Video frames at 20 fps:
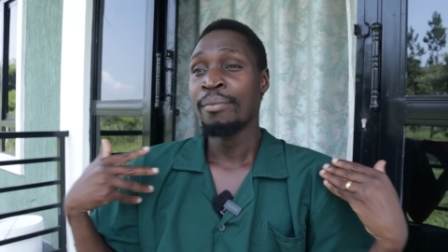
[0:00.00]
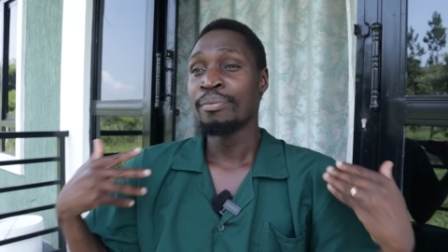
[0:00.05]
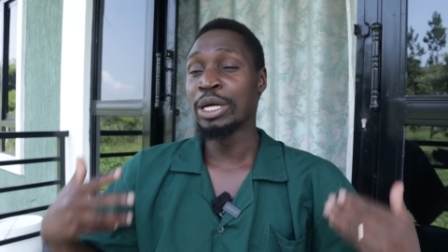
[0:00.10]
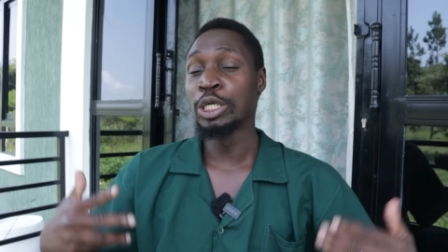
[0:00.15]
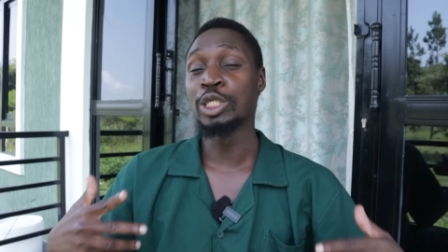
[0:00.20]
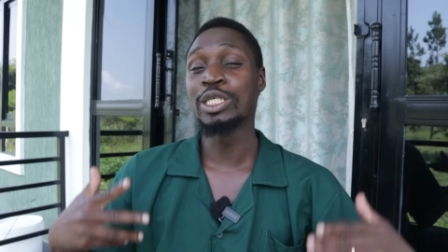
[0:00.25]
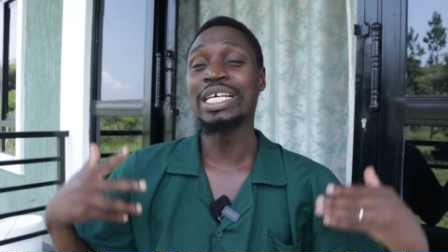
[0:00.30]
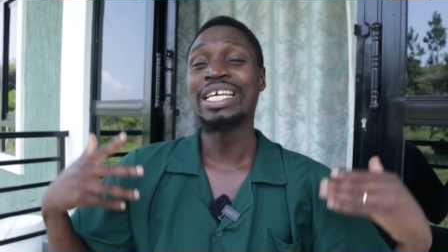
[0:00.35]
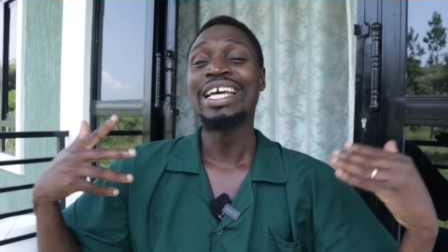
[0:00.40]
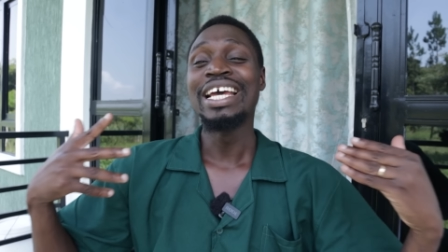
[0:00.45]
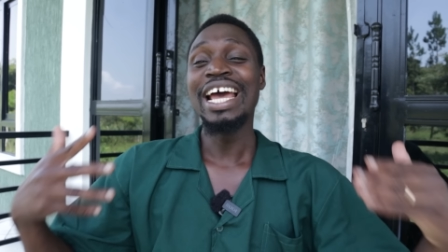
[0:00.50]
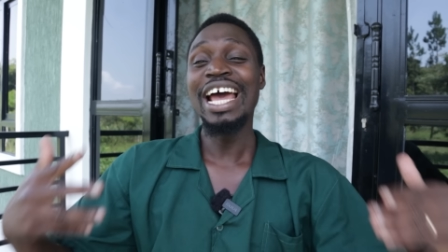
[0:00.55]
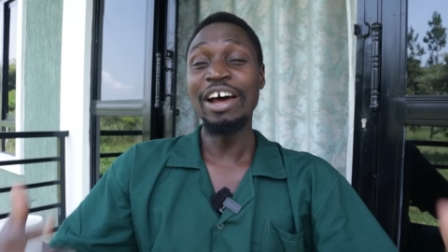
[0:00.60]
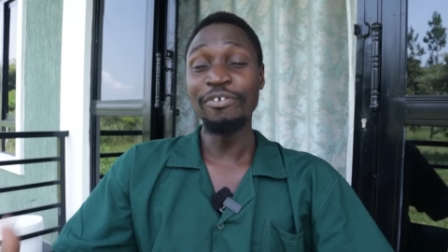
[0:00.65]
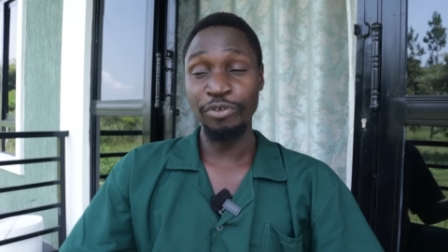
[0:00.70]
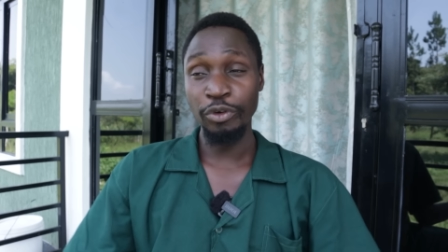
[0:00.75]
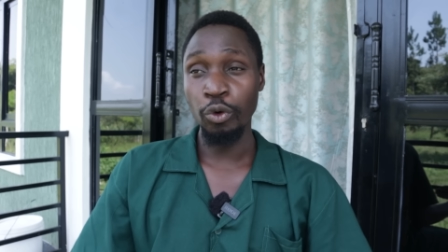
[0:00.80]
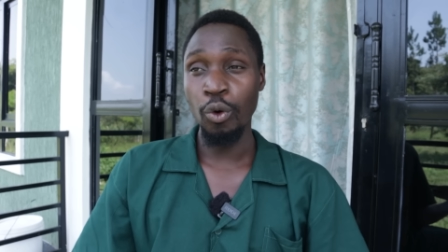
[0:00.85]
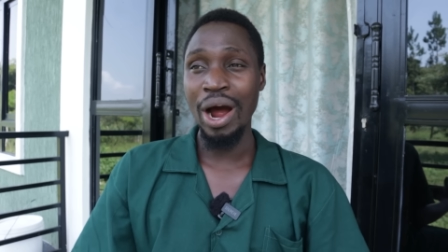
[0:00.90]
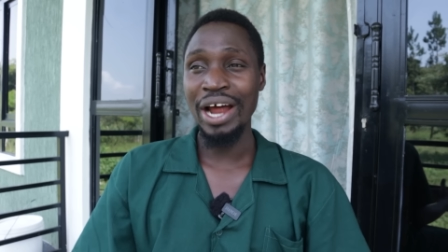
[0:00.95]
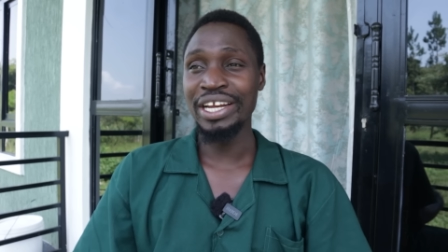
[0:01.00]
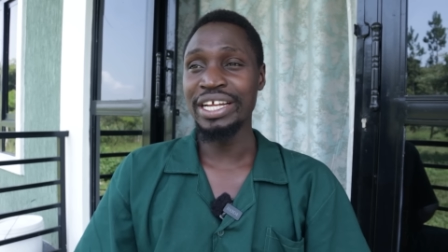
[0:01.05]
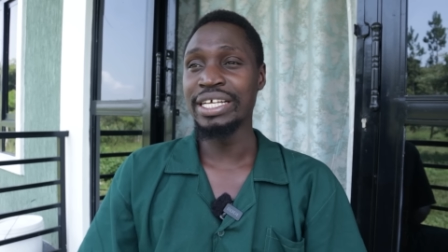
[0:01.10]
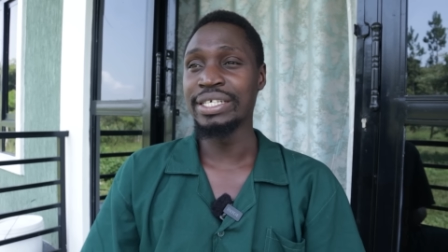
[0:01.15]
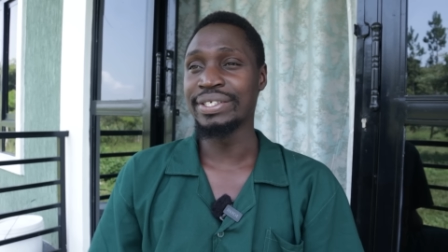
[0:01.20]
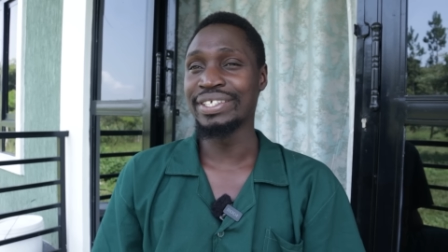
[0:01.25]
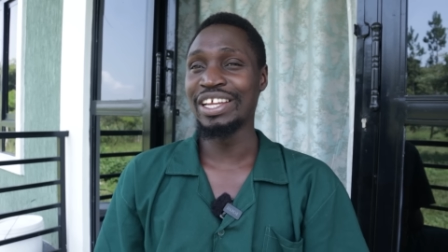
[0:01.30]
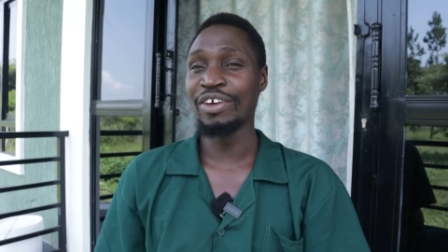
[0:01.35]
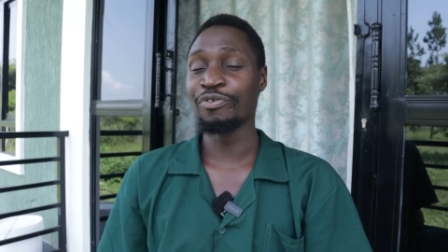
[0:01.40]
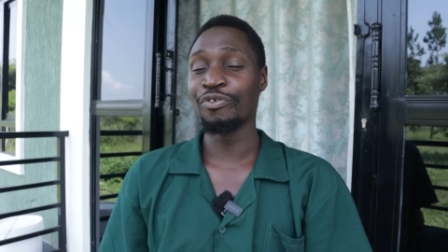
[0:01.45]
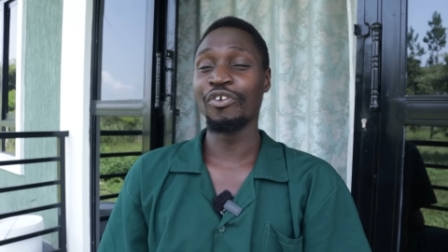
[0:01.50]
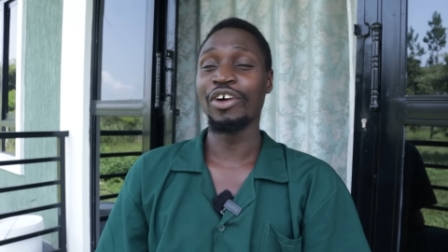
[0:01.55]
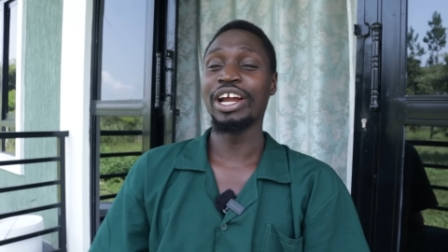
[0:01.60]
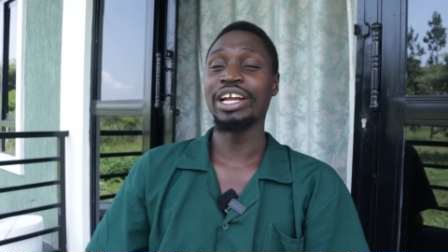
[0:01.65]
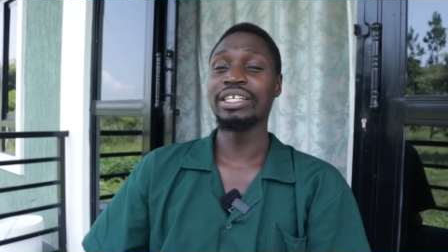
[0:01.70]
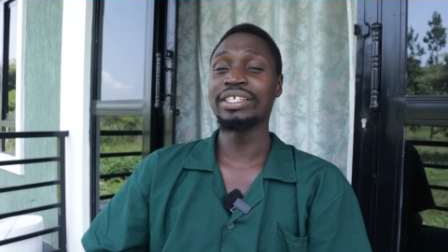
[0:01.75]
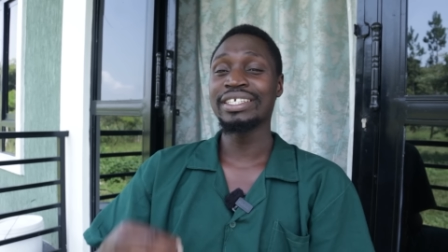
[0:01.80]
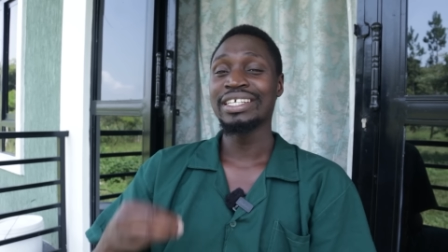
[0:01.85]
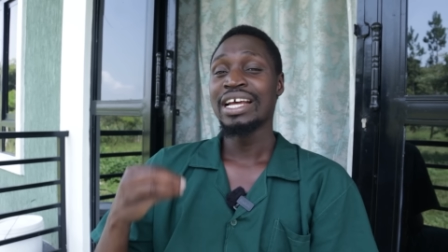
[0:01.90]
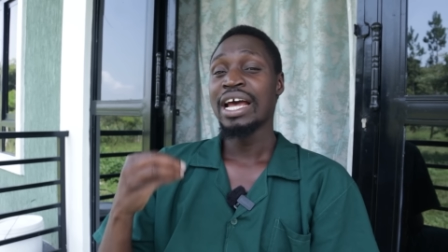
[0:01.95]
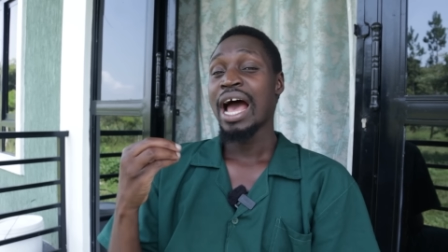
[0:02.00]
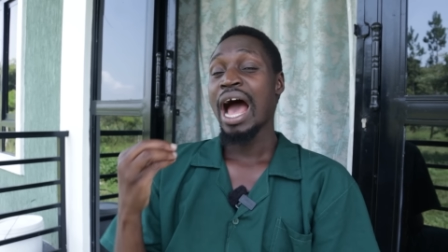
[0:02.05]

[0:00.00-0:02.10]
But you see, everyone is different.